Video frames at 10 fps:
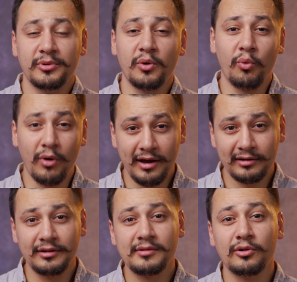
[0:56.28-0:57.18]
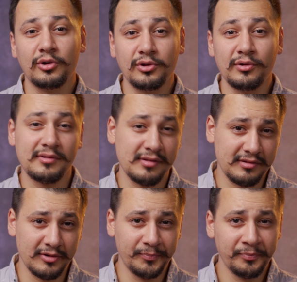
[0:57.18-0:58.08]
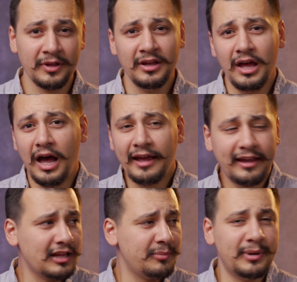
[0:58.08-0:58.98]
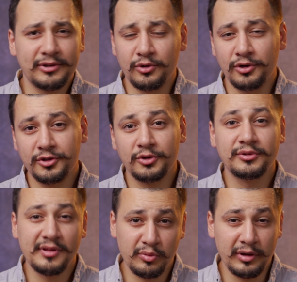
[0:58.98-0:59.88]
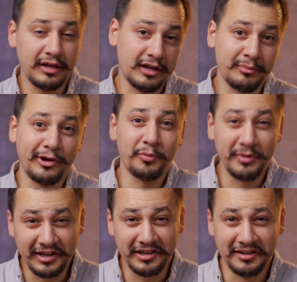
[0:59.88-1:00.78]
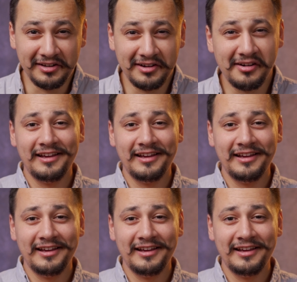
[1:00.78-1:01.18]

the wireless audio system. I get better audio this way, in my opinion.